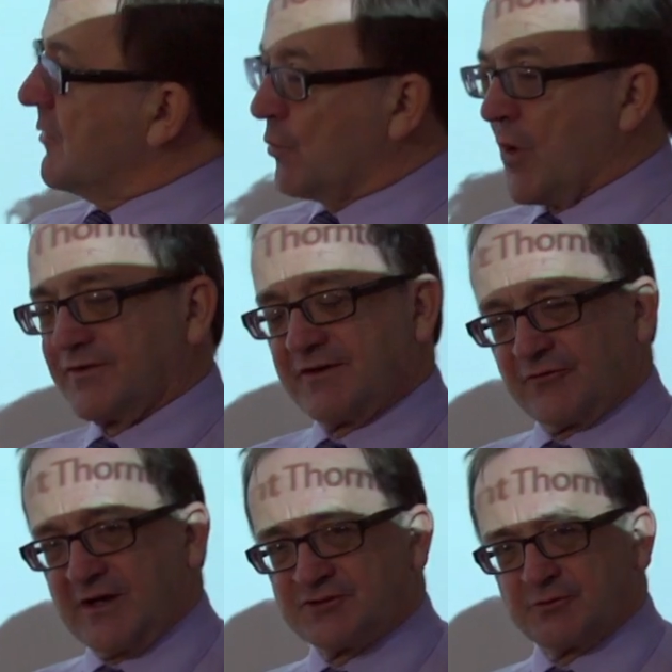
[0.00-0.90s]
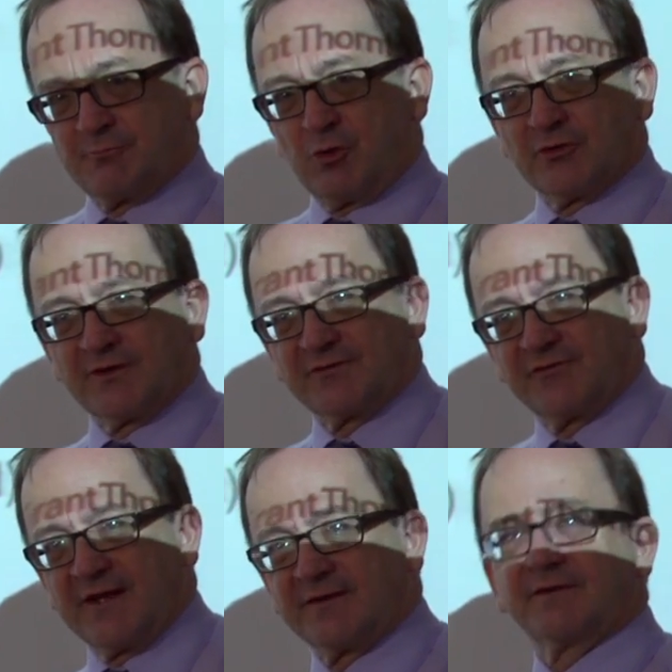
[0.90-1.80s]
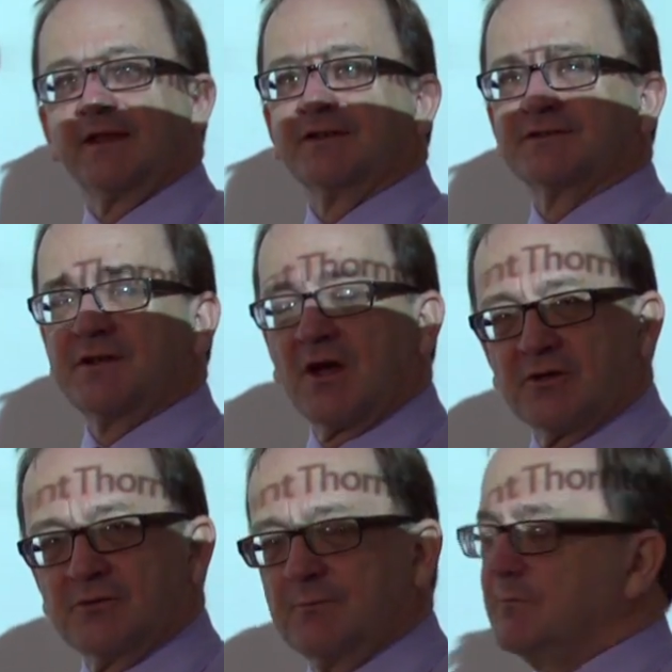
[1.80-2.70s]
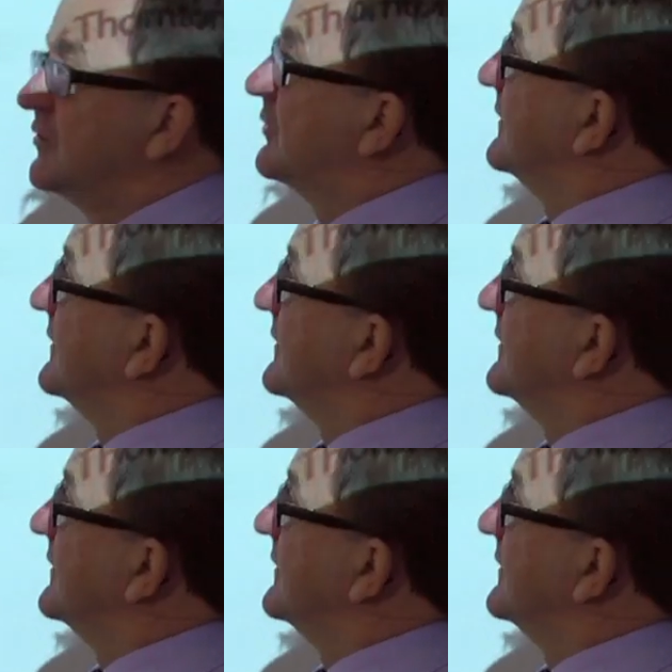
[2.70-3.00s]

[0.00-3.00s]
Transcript: What differential reporting said is no, you